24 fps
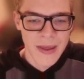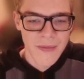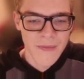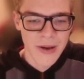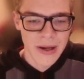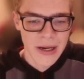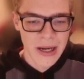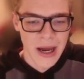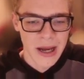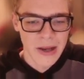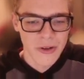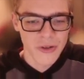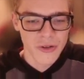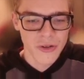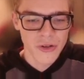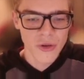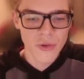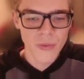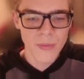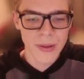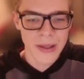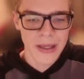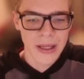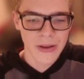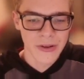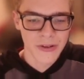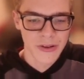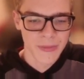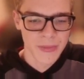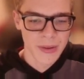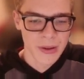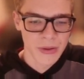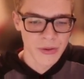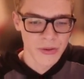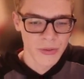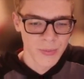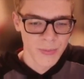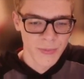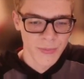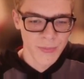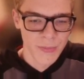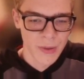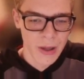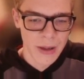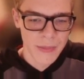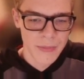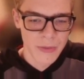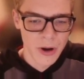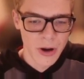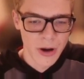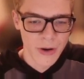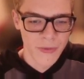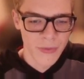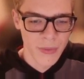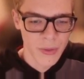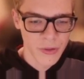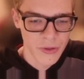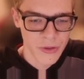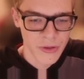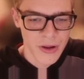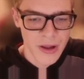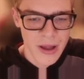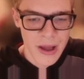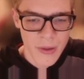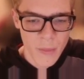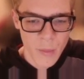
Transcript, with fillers: Then heights do begin to build um, northwards.